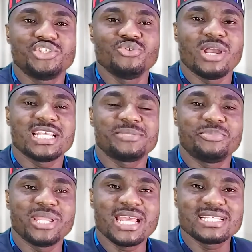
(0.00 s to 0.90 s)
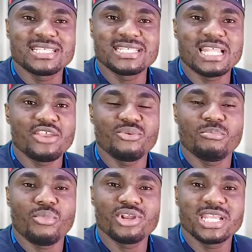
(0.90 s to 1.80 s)
you experiences that your
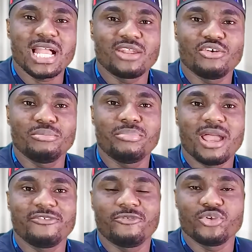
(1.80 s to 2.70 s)
money cannot buy for